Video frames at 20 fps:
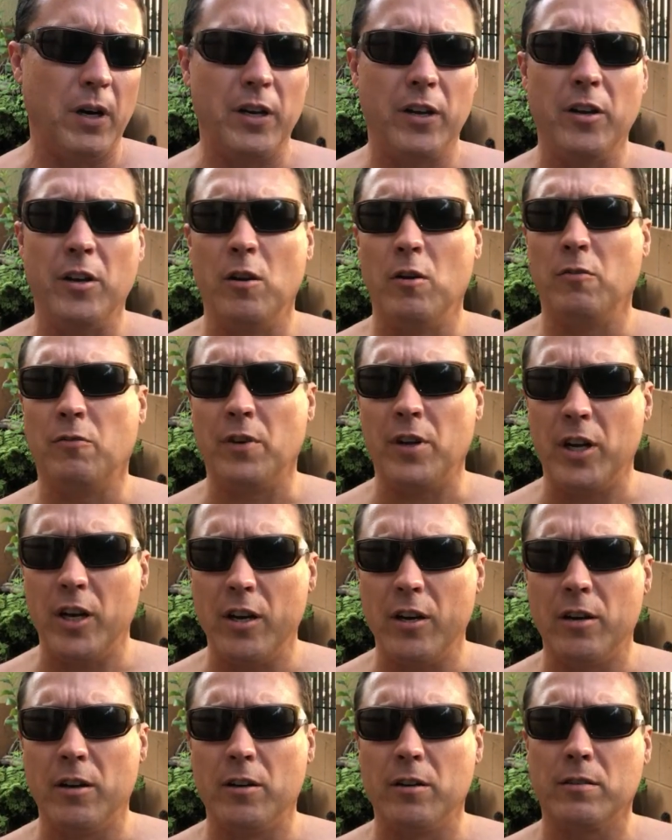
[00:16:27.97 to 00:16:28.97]
you know, for
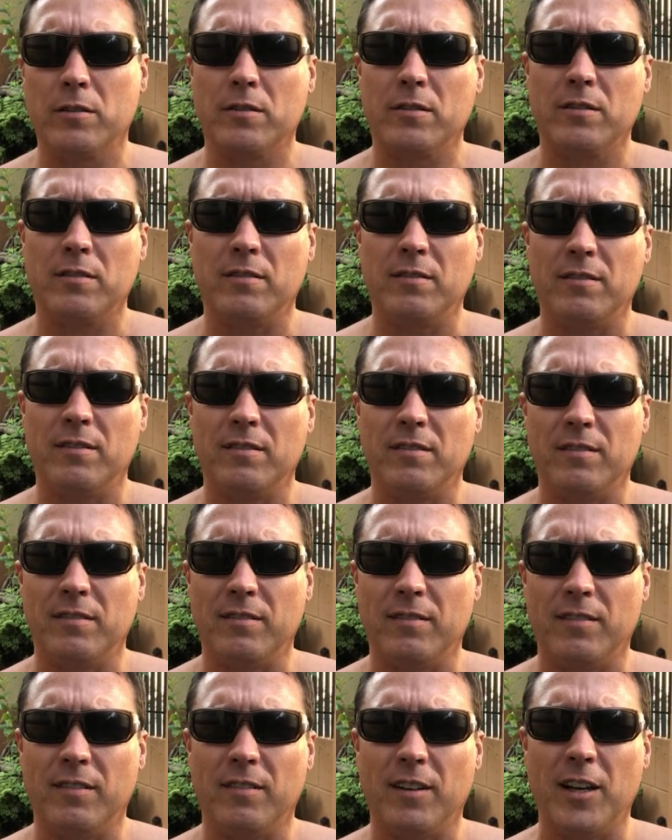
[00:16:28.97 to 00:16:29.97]
years,
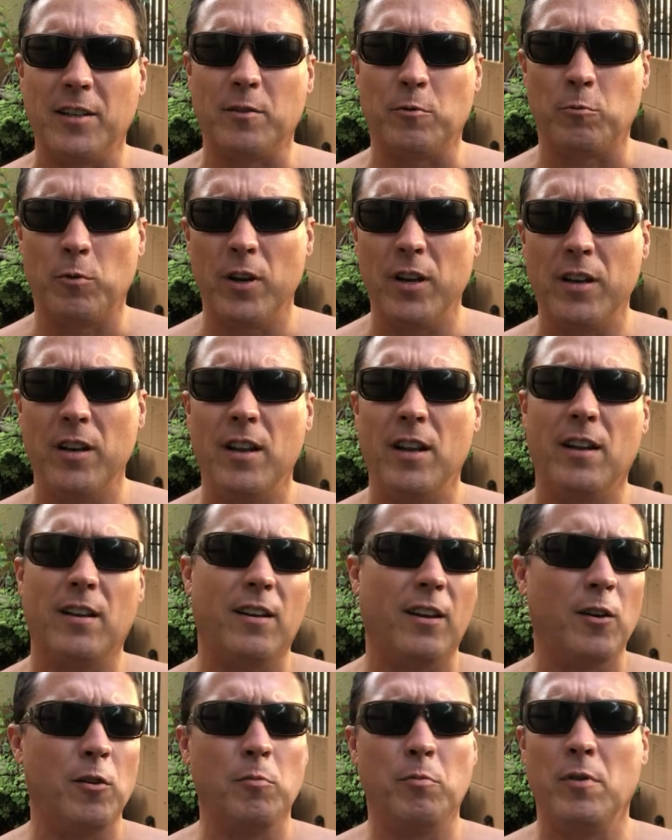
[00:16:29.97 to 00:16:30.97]
as a redneck,
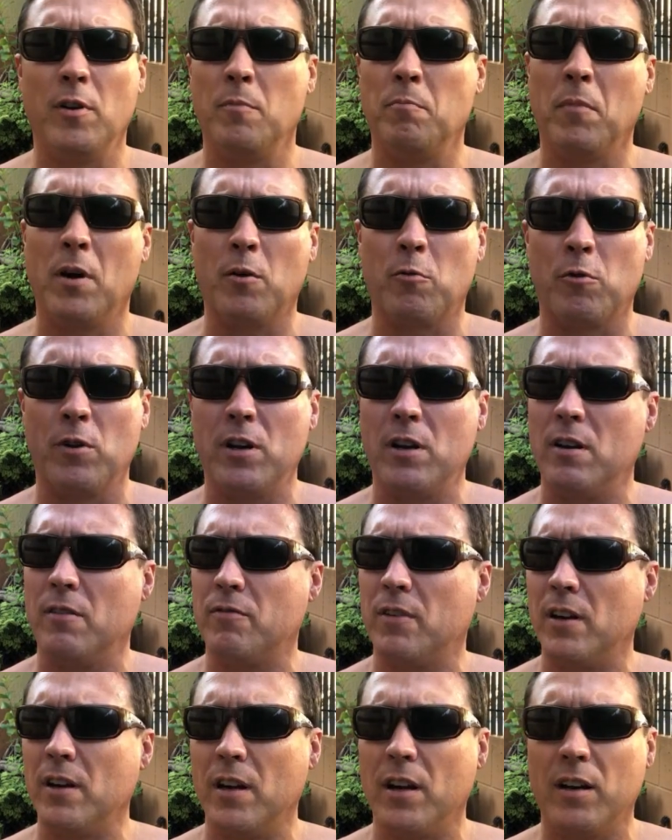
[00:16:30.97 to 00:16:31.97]
I opened up my ref,
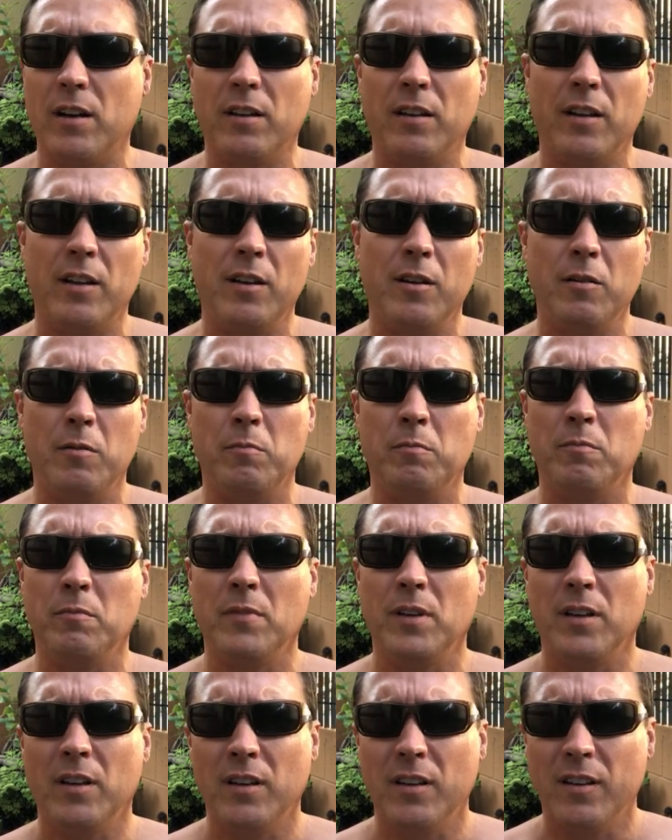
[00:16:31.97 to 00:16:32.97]
I got a damn
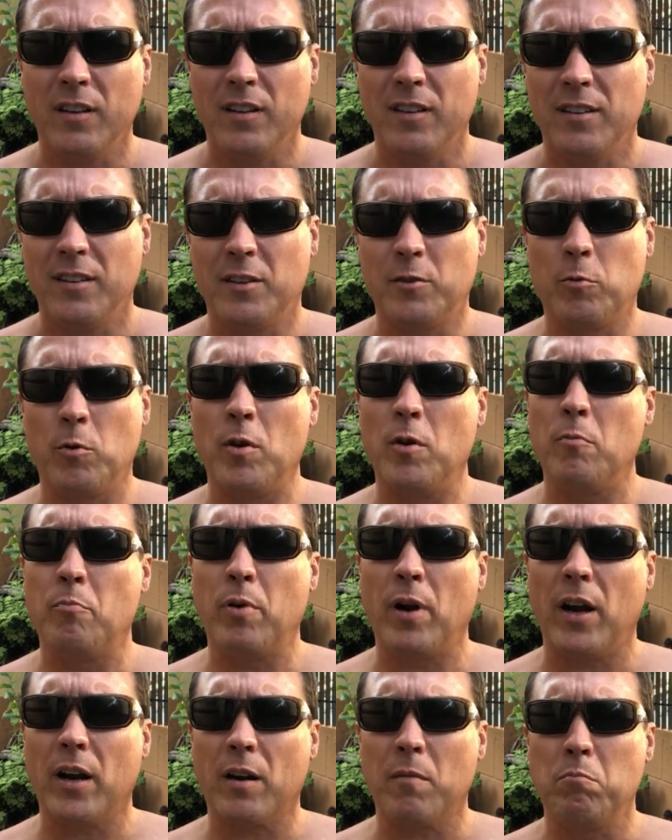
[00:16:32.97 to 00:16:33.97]

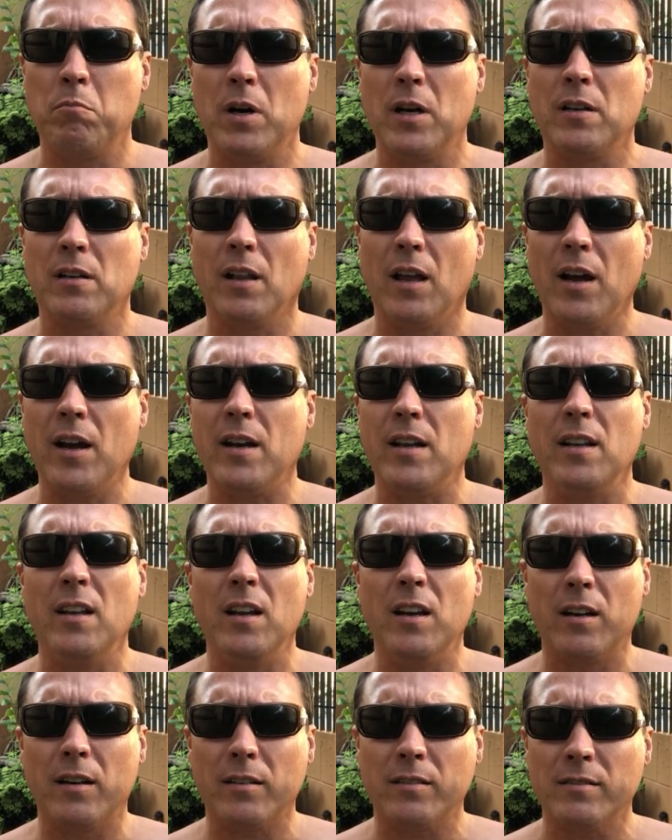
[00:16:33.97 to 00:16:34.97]
12-pack of Bud Light in
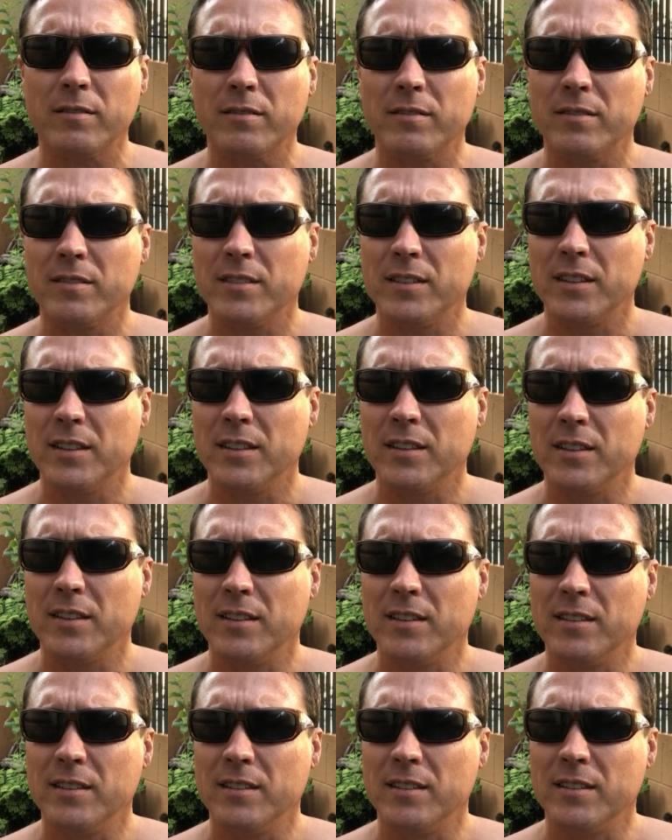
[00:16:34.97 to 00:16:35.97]
there.
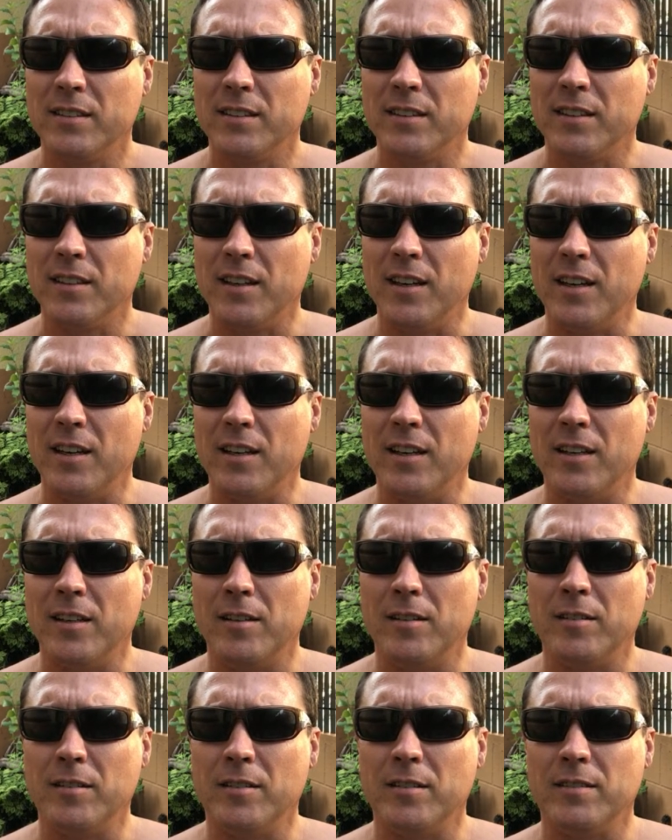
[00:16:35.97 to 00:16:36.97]

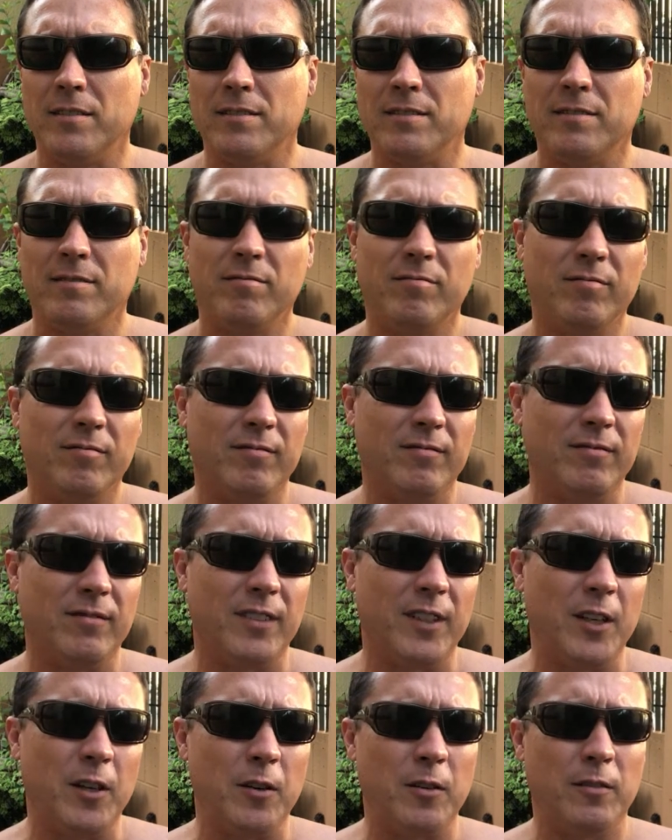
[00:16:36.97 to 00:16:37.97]
And,
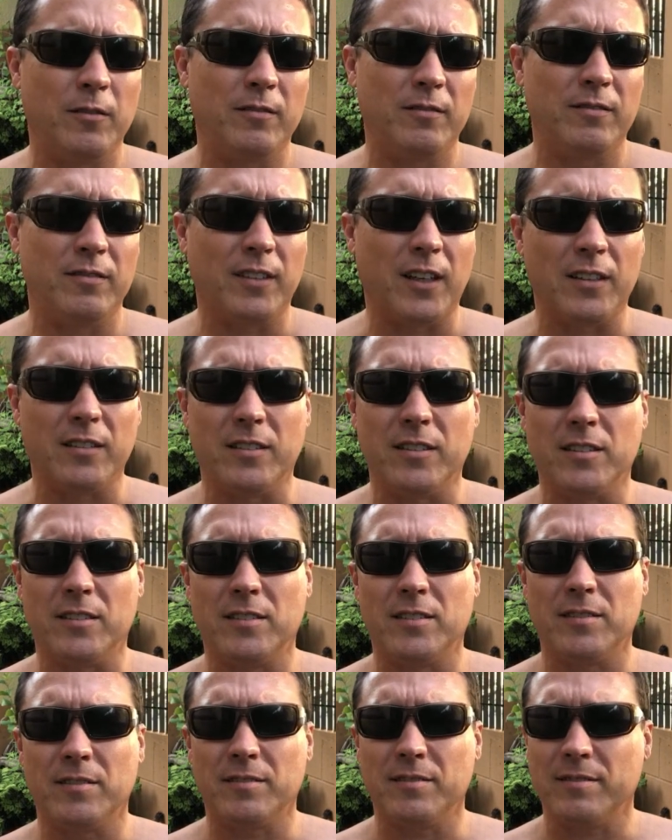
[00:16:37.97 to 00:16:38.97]
you know, that's
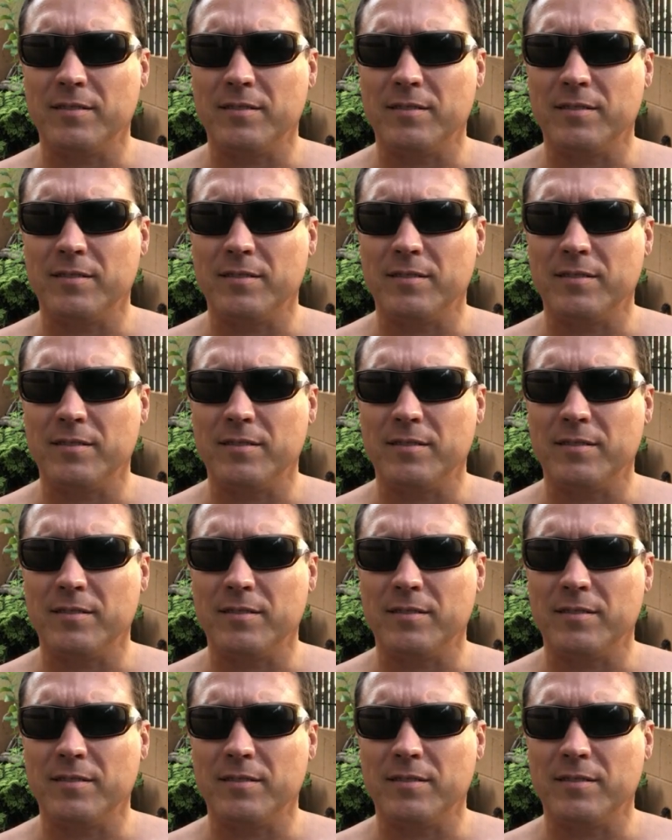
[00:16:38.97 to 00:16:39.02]
just